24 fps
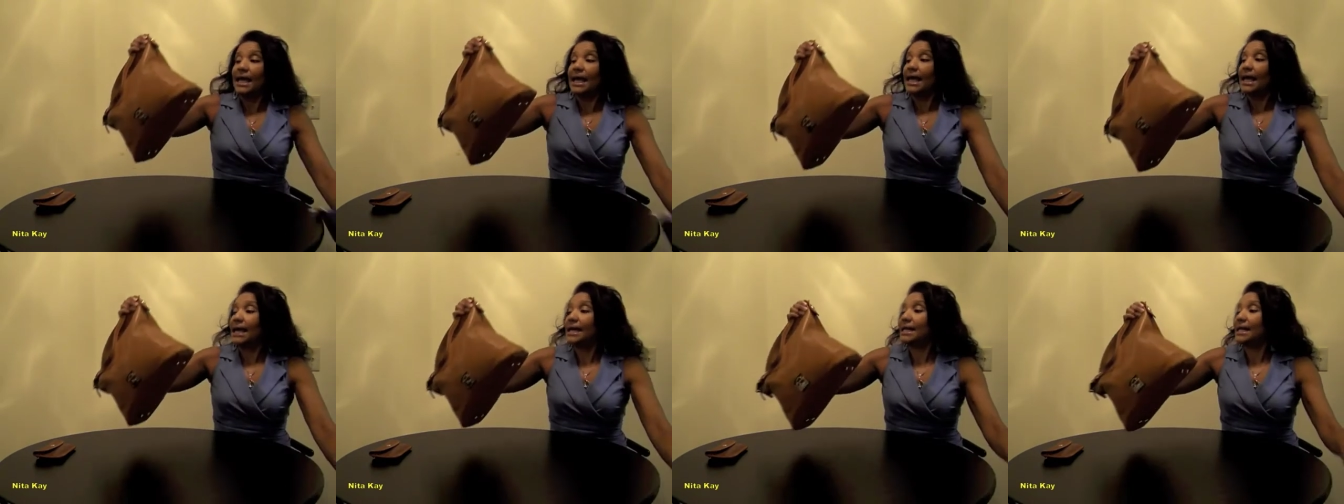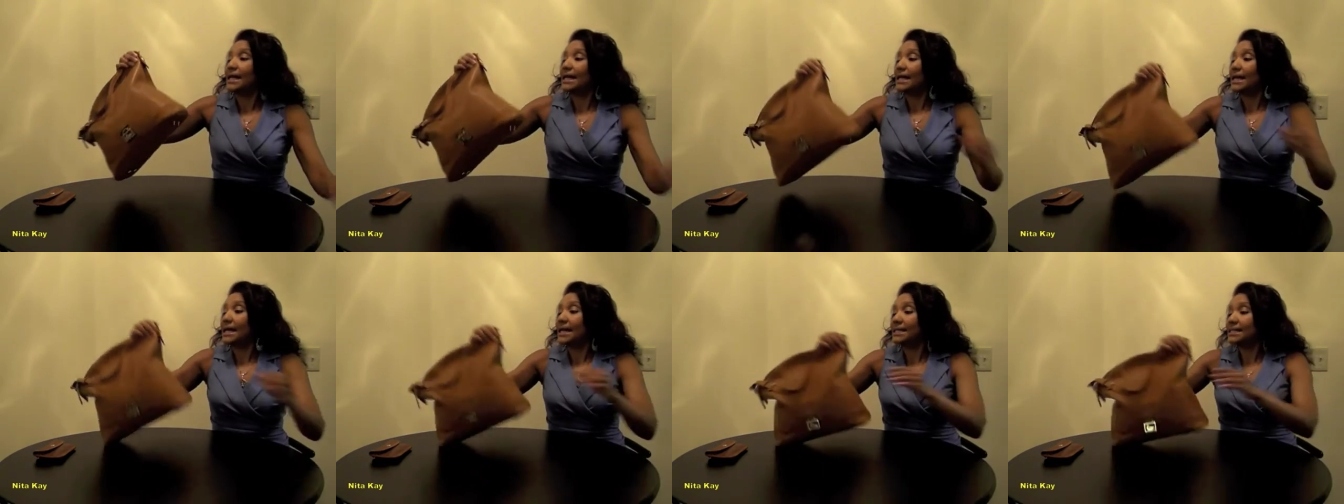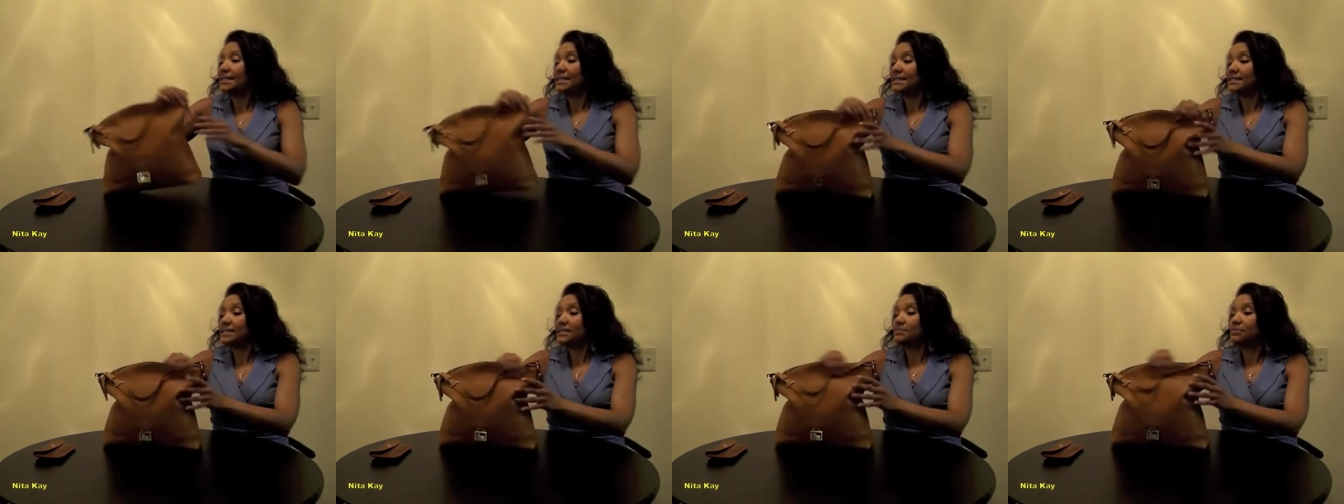And I
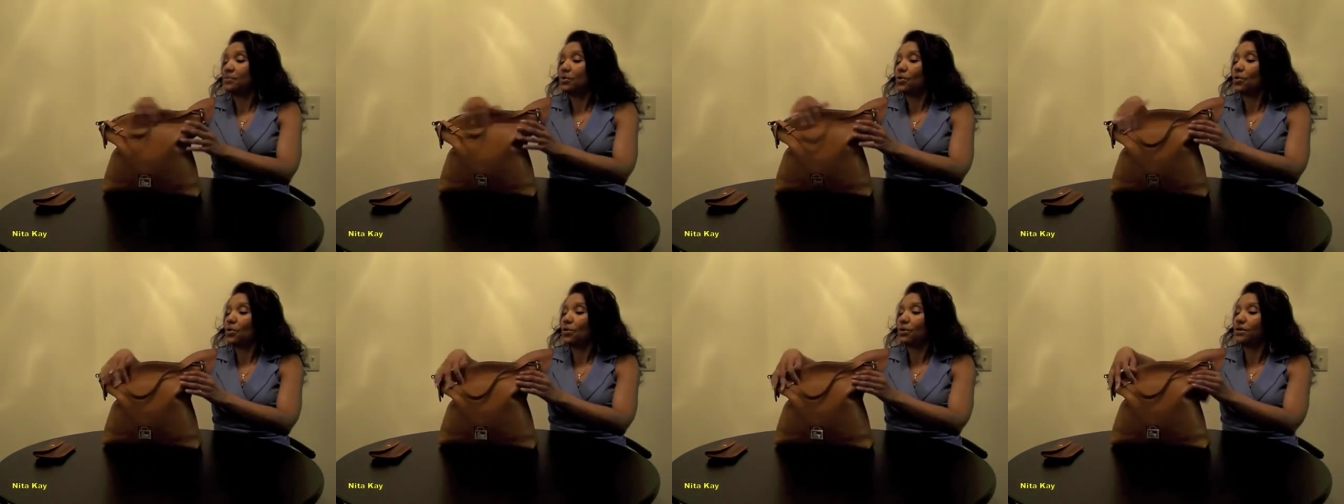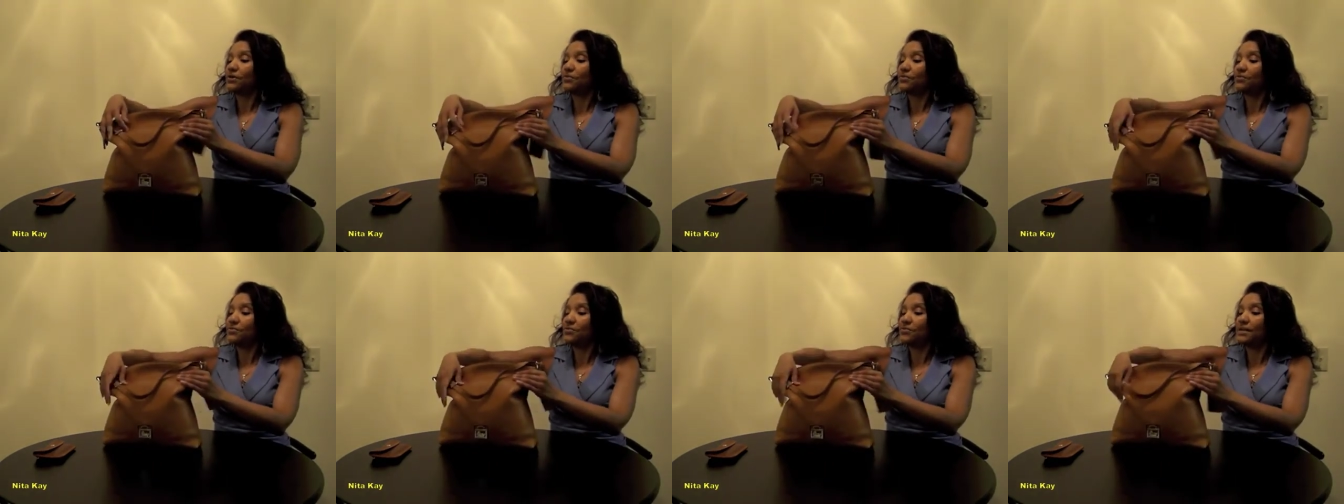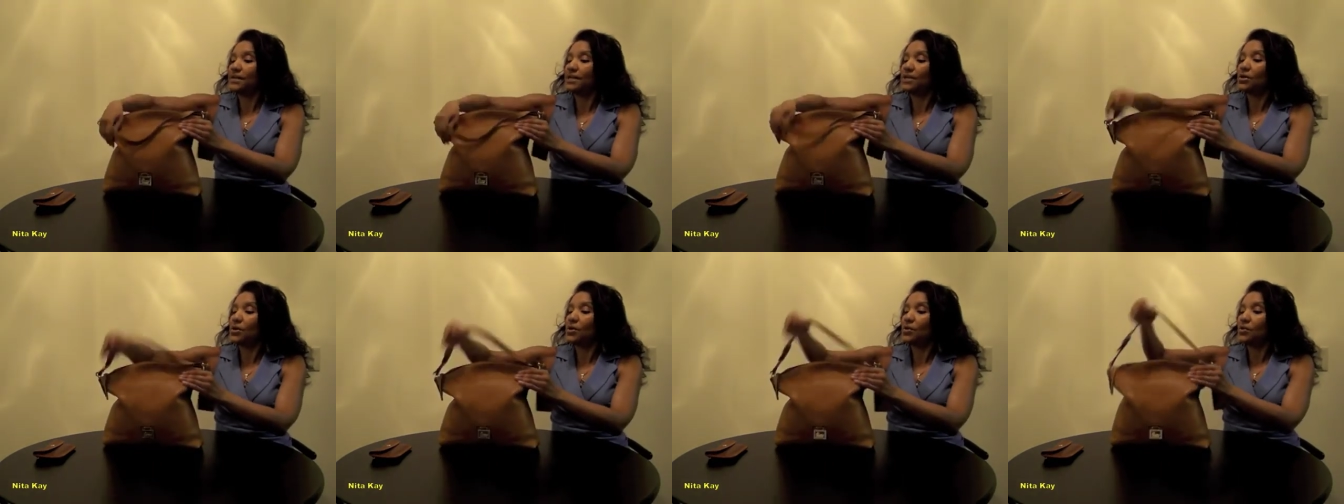got this
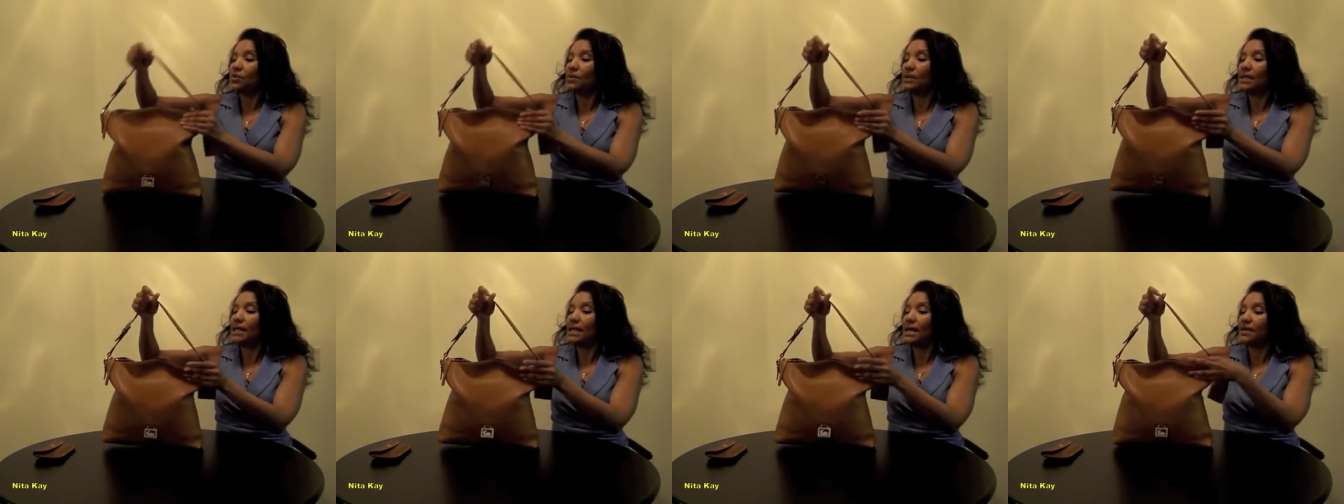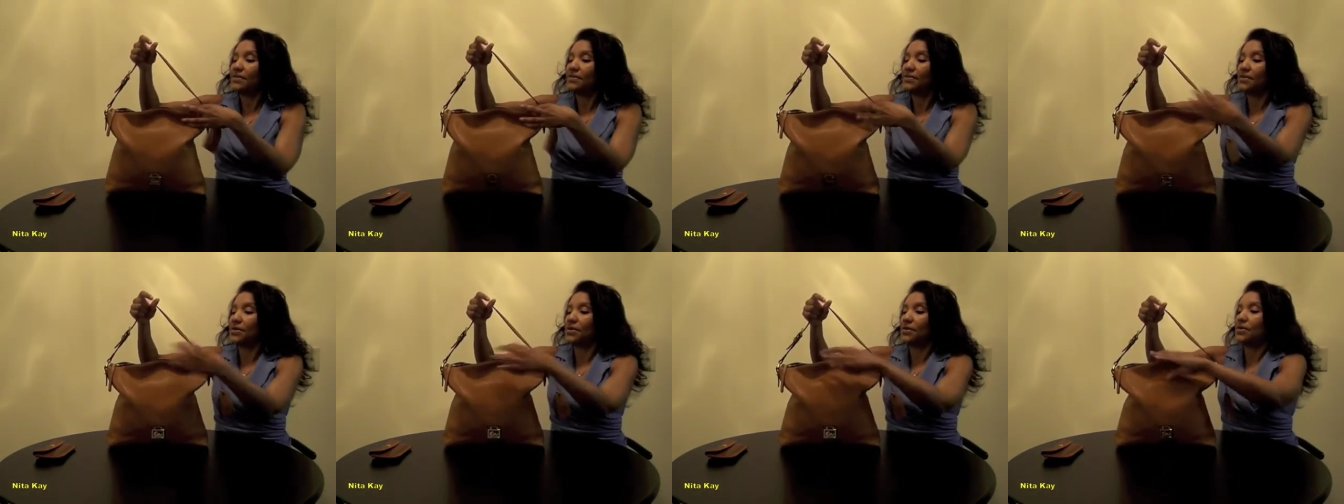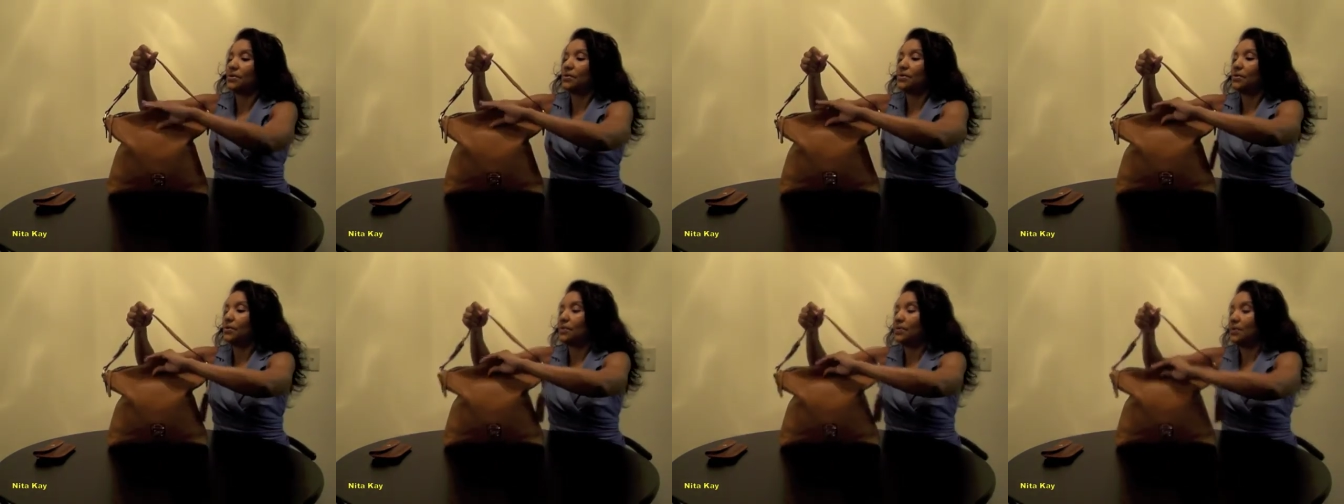Portofino
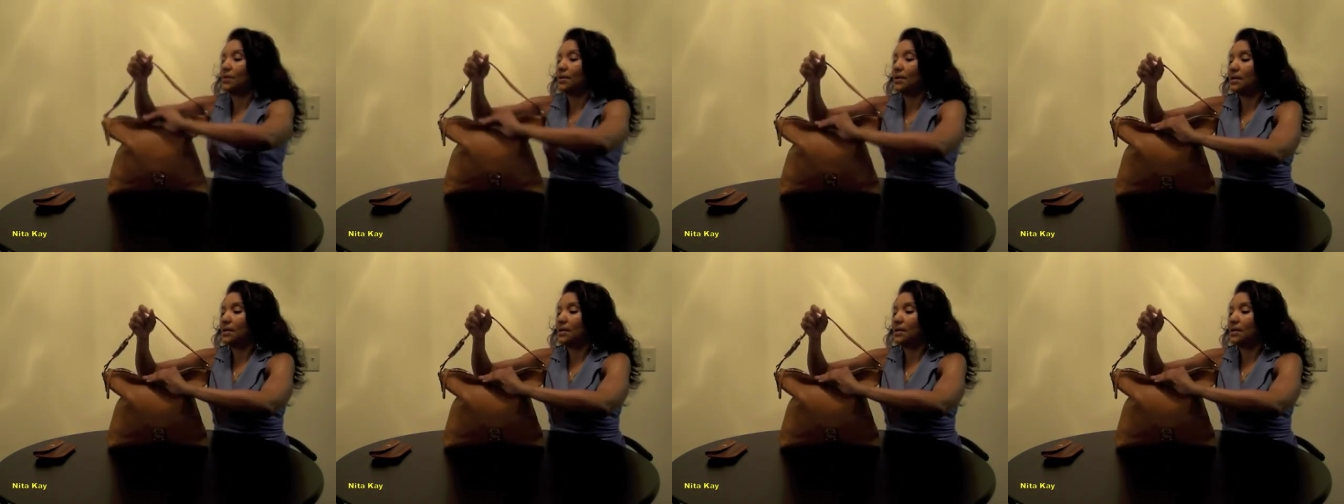leather.